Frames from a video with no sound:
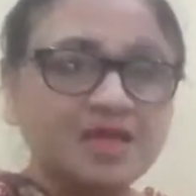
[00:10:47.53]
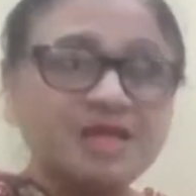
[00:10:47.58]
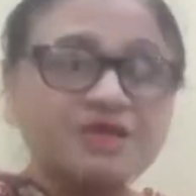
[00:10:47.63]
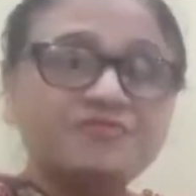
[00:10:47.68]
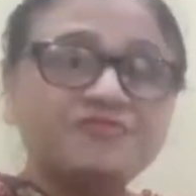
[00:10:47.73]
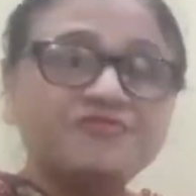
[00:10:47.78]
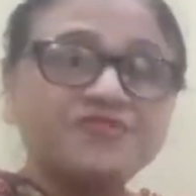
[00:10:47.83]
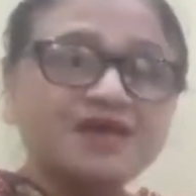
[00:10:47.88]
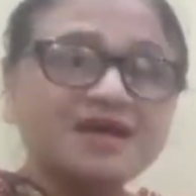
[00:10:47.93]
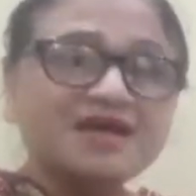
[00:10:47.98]

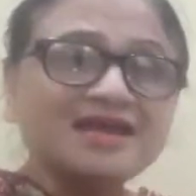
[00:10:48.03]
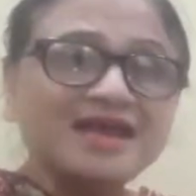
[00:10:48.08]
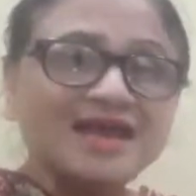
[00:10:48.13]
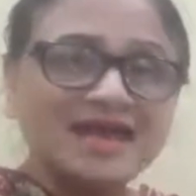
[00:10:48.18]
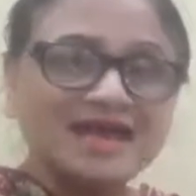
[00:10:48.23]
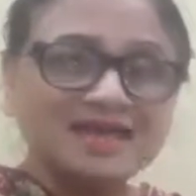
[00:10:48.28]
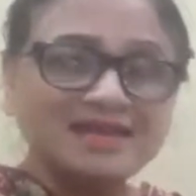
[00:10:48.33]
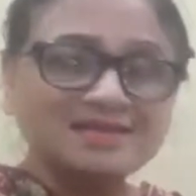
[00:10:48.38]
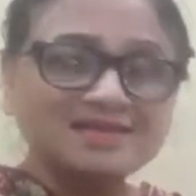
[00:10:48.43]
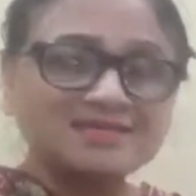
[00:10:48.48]

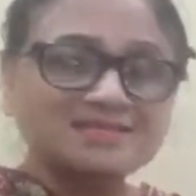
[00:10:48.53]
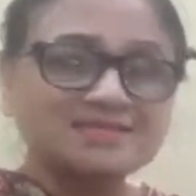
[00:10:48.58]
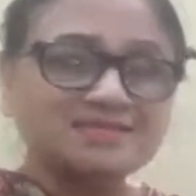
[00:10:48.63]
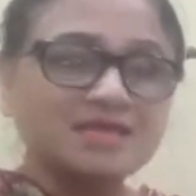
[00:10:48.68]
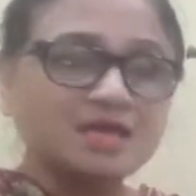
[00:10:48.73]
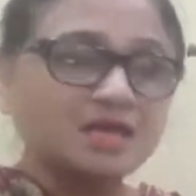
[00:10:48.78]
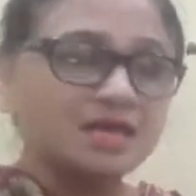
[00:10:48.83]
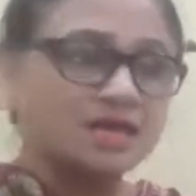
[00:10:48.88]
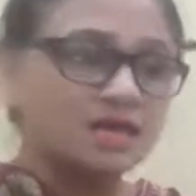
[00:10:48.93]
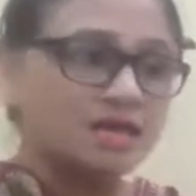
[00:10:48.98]
Whereas
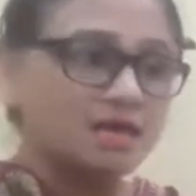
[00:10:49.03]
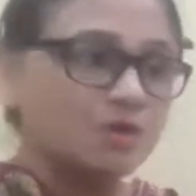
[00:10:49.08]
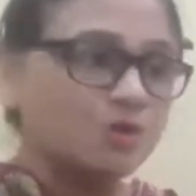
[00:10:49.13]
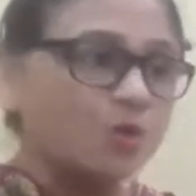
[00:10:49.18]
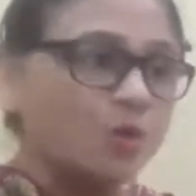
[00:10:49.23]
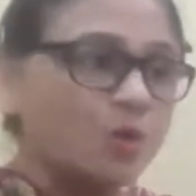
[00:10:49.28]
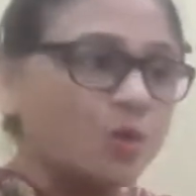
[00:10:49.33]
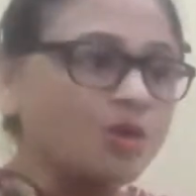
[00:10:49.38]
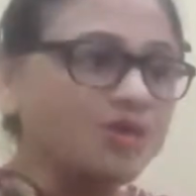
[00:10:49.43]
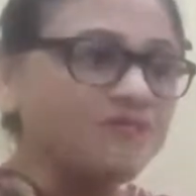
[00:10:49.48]

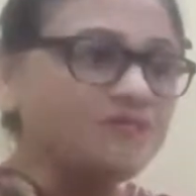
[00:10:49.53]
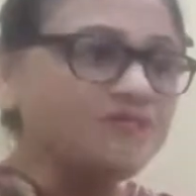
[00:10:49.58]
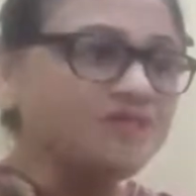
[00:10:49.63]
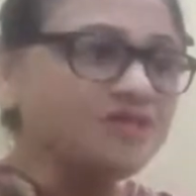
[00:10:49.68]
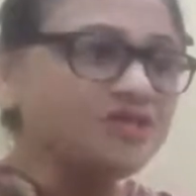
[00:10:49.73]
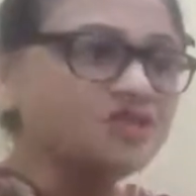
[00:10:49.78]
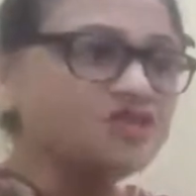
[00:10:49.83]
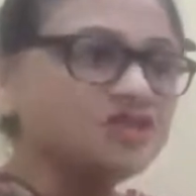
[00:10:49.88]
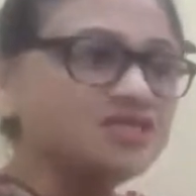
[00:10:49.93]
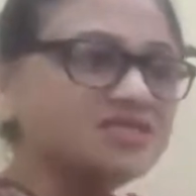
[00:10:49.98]

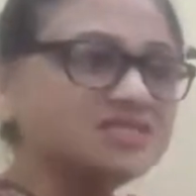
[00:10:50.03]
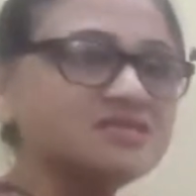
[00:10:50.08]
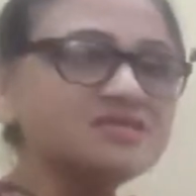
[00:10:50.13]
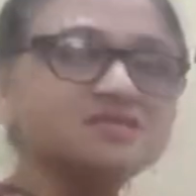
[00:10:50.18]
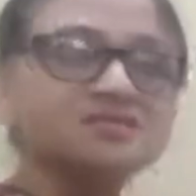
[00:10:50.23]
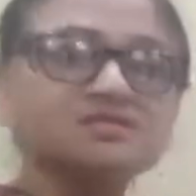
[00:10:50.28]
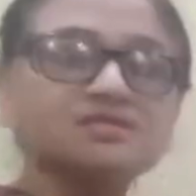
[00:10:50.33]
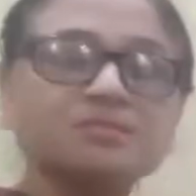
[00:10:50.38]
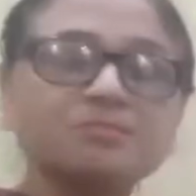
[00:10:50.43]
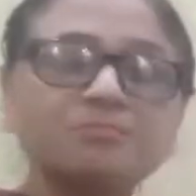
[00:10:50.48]
goldfinch is the
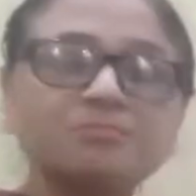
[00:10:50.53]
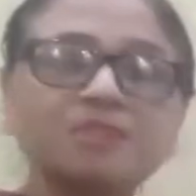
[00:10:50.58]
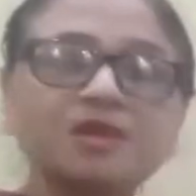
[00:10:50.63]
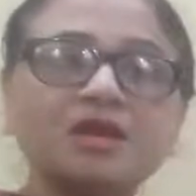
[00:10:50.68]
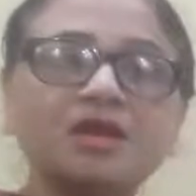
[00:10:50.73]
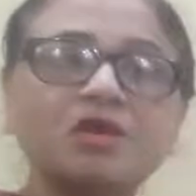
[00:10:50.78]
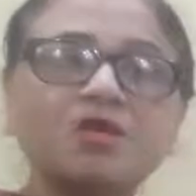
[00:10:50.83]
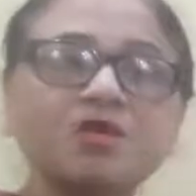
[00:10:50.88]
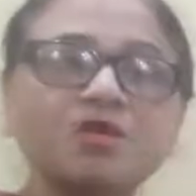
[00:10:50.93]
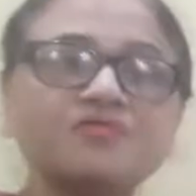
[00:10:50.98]

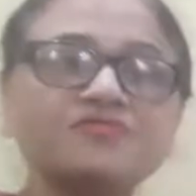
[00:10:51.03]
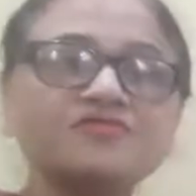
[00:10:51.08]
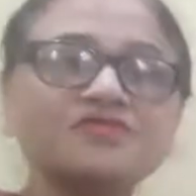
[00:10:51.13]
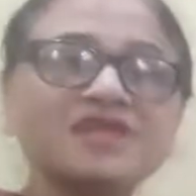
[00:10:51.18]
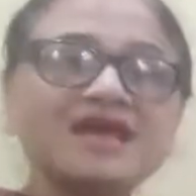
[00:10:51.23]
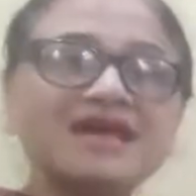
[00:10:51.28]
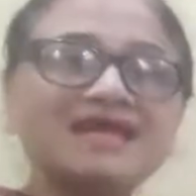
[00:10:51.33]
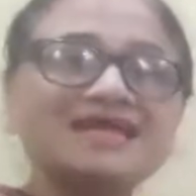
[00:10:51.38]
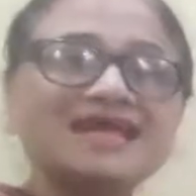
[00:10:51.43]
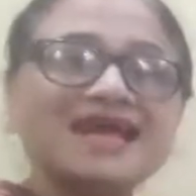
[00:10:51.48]
symbol of
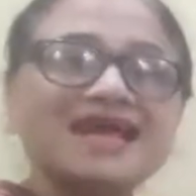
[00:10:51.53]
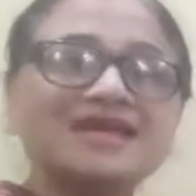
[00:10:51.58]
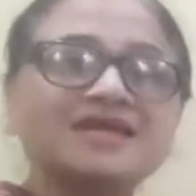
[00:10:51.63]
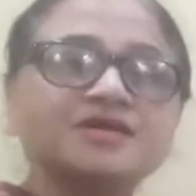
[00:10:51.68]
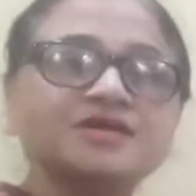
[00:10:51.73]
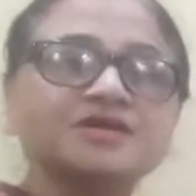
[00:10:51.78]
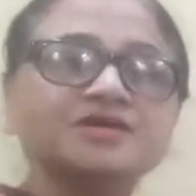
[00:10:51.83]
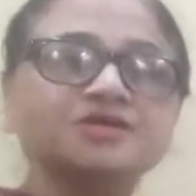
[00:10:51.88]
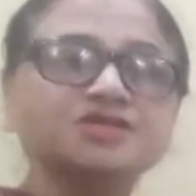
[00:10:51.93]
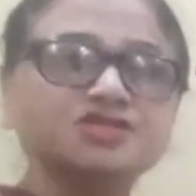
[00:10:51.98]
that
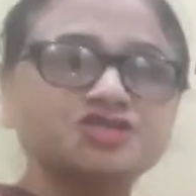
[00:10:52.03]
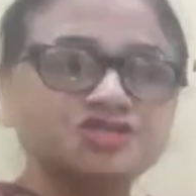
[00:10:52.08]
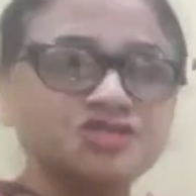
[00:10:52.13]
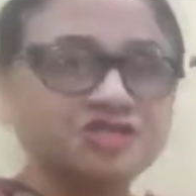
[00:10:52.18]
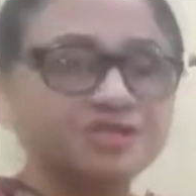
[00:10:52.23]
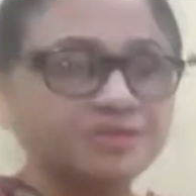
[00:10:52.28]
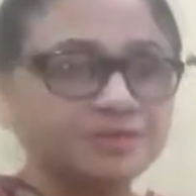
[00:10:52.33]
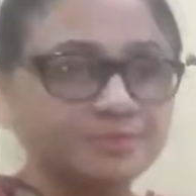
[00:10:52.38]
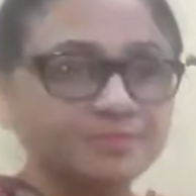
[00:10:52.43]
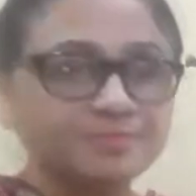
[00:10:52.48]

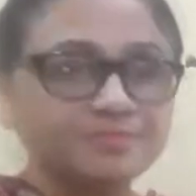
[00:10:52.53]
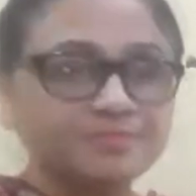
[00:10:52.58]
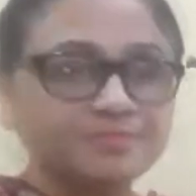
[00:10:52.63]
energy.